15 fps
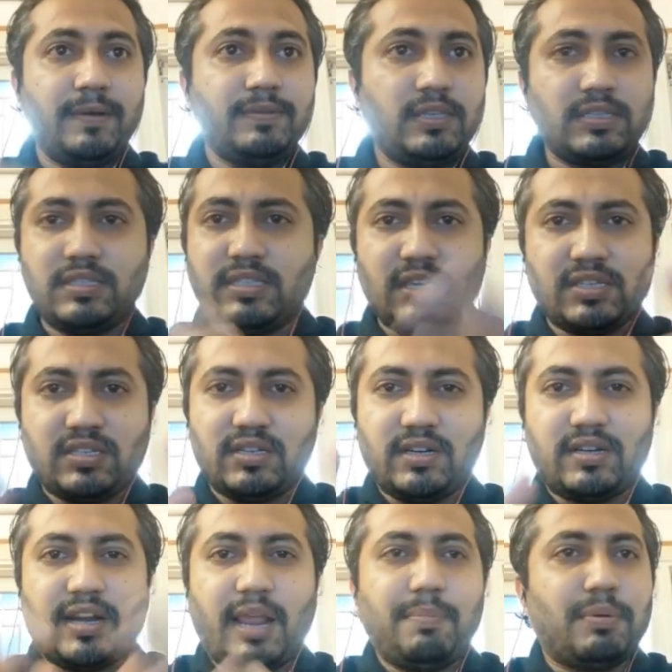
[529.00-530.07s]
this is just a
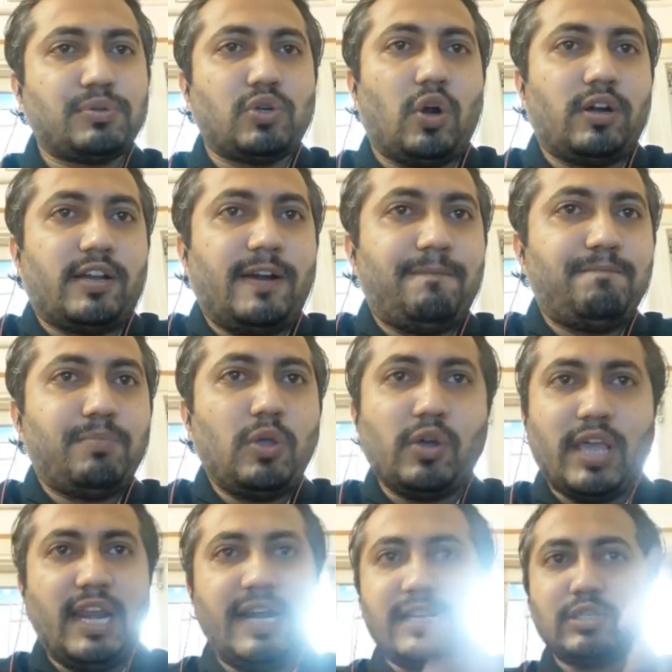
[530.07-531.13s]
type of shortcut.
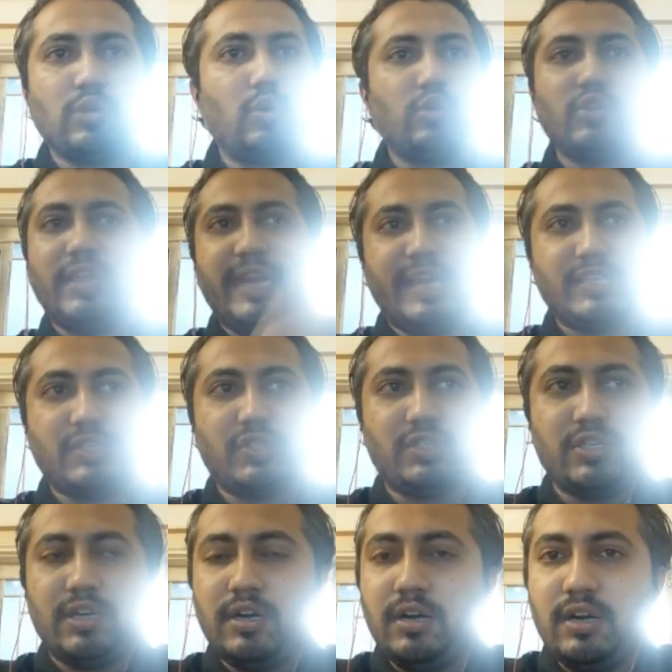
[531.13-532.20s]
Okay, let us go to the
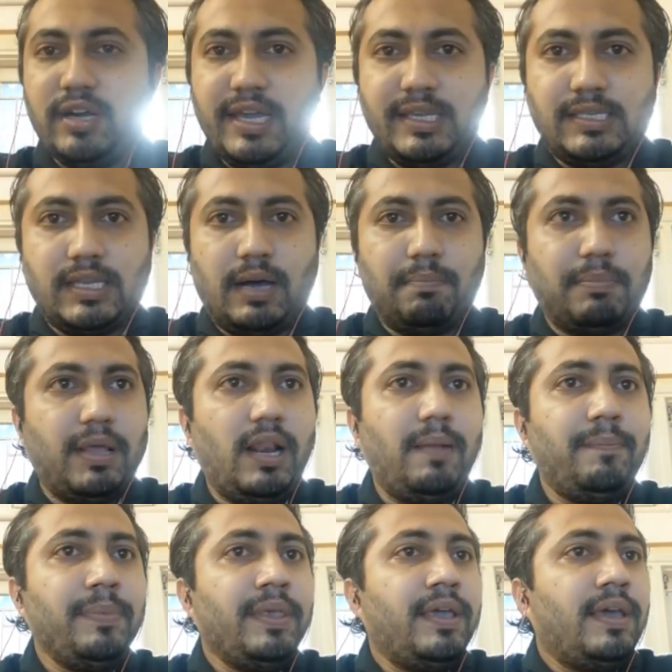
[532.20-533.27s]
next example.